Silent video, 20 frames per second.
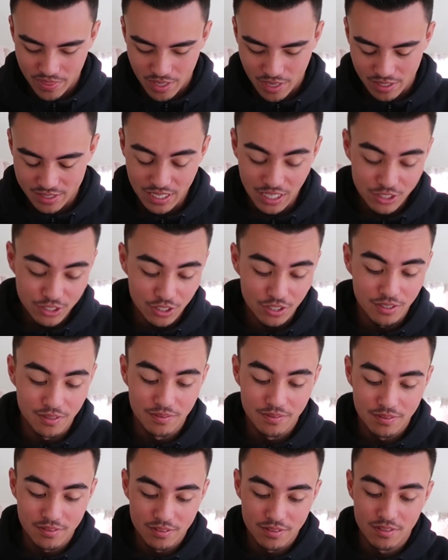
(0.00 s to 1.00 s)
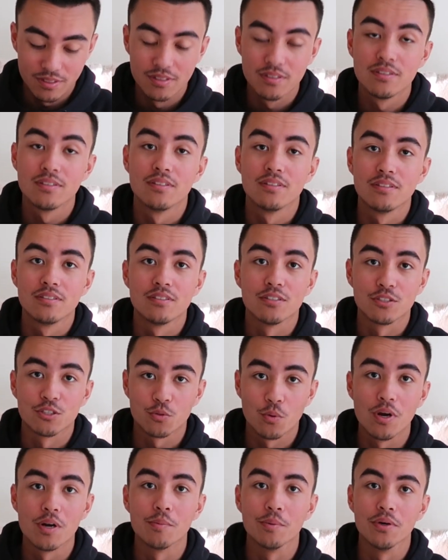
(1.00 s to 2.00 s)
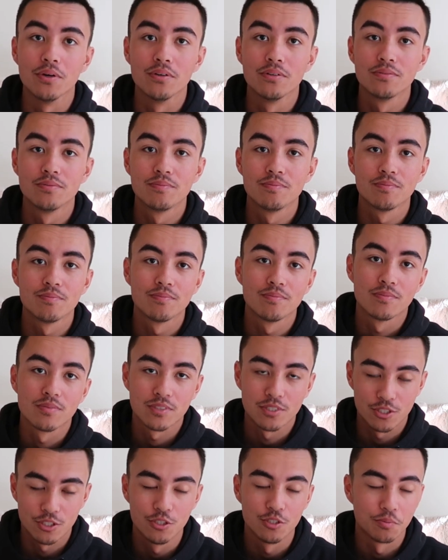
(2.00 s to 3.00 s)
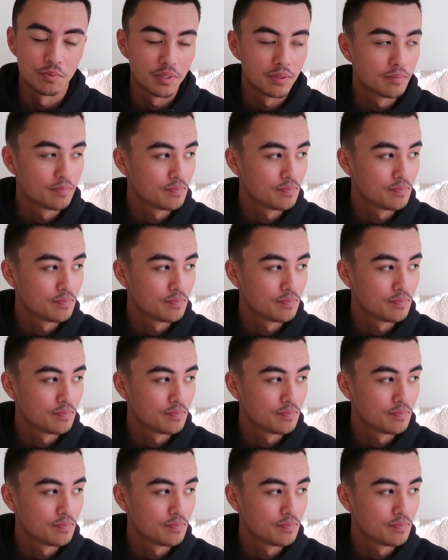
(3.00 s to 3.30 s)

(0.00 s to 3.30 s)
It's actually a squarebill, excuse me.